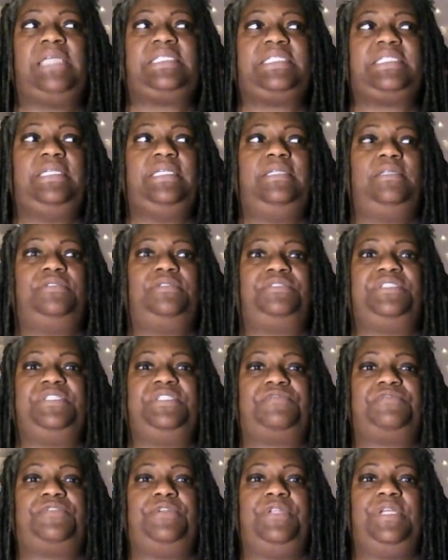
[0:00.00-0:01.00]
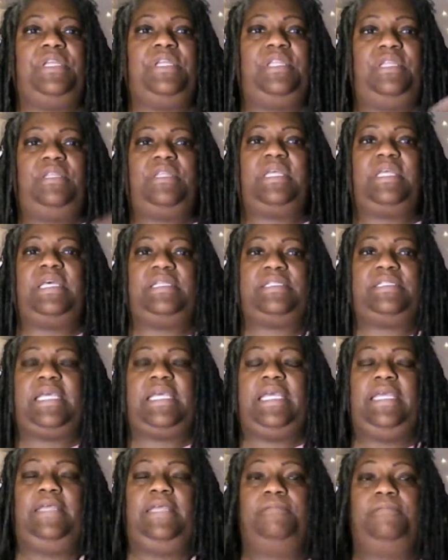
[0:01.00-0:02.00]
I seen a different in it that
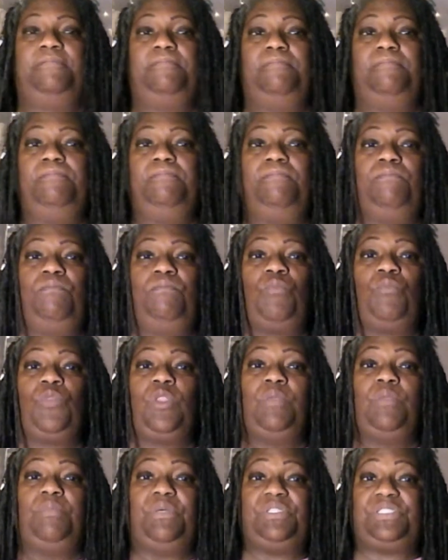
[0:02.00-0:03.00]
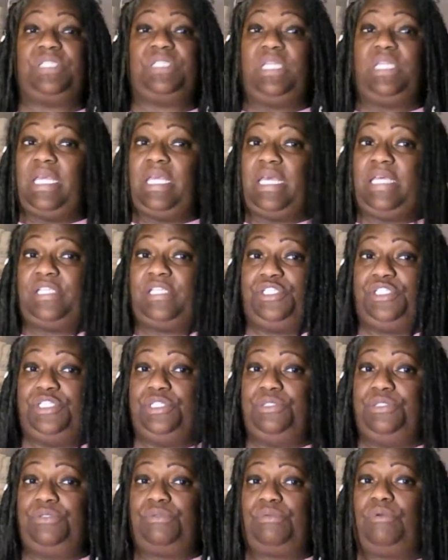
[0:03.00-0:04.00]
day. But see,
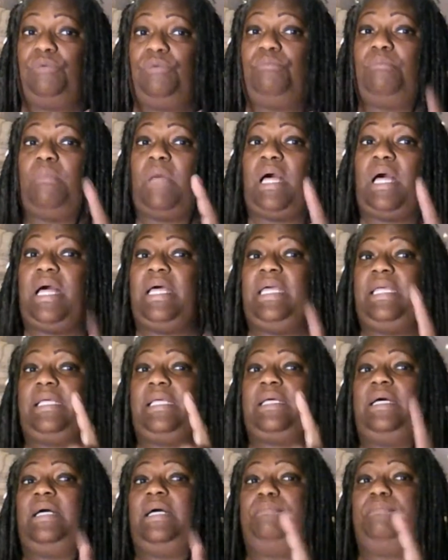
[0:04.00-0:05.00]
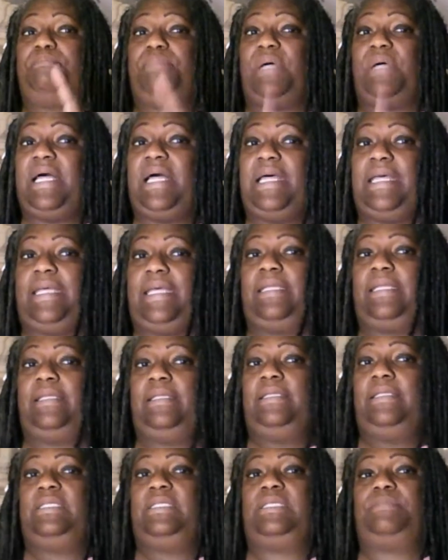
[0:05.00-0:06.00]
as usual, mine comes back,
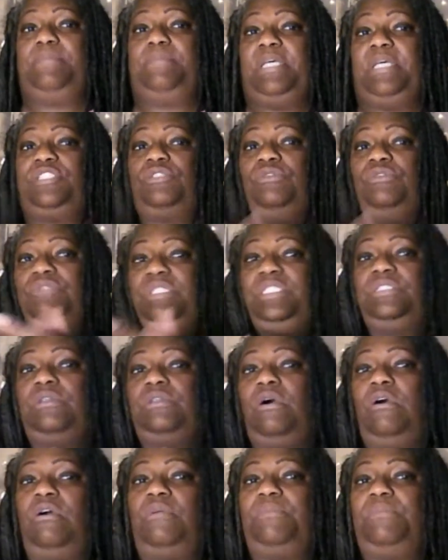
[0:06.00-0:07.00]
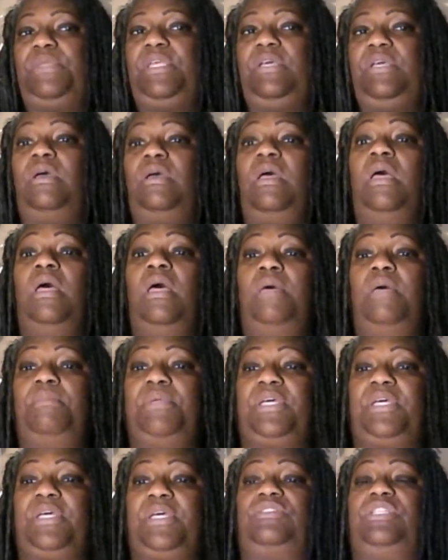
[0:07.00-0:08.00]
especially on this arm here,
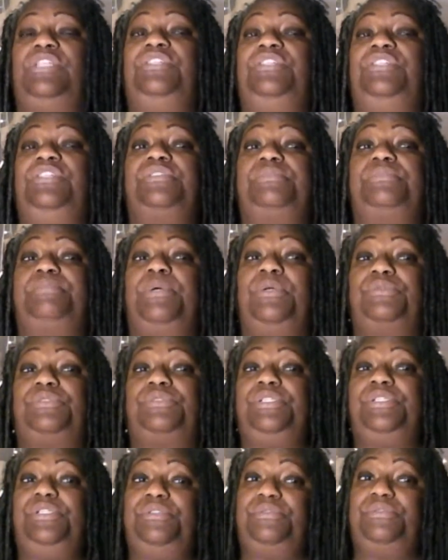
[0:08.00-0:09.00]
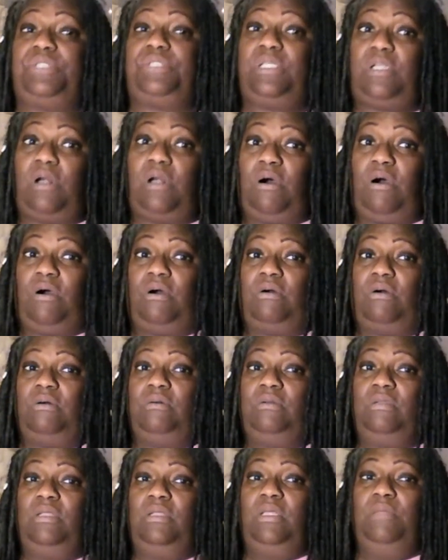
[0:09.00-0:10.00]
because you're supposed to use it
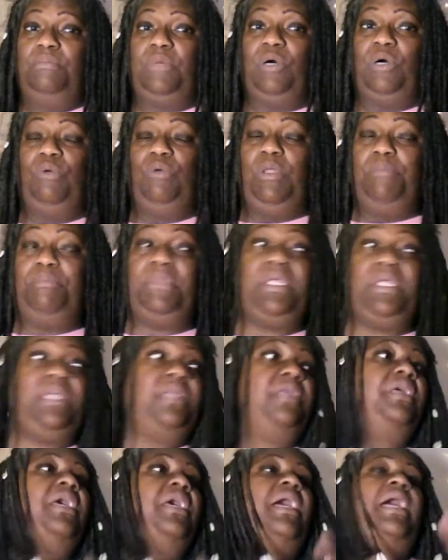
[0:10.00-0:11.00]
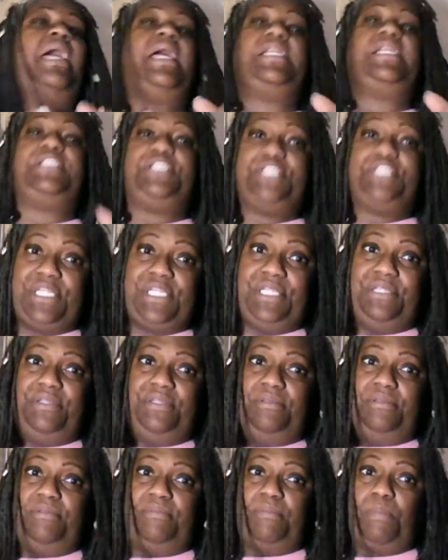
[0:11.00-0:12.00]
all. But with me, I
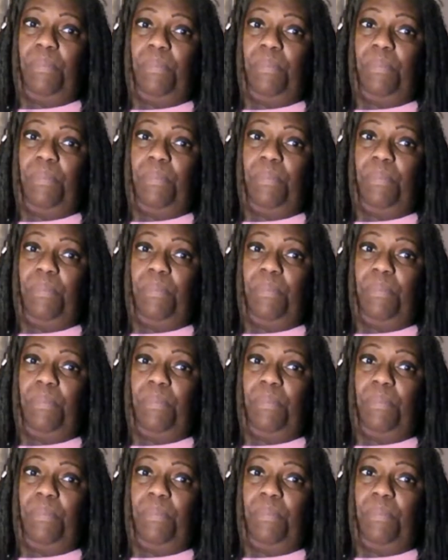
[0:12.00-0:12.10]
cheat.